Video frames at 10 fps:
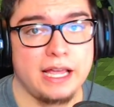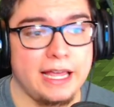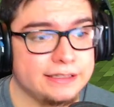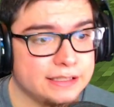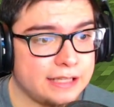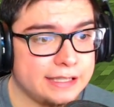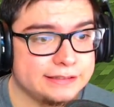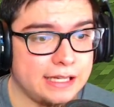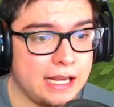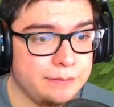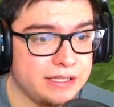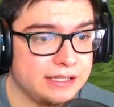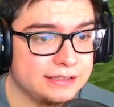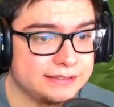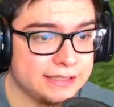I hate the nighttime
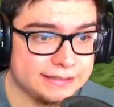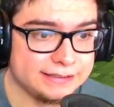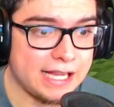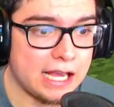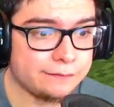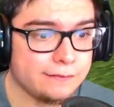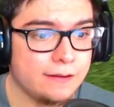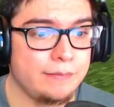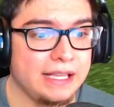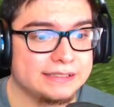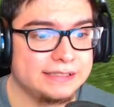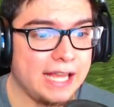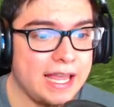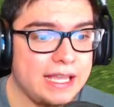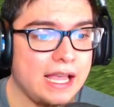because this staff makes
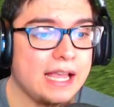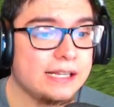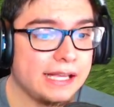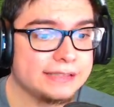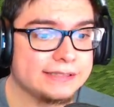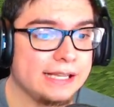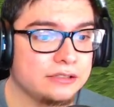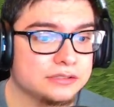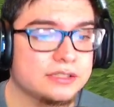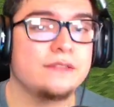day and night cycles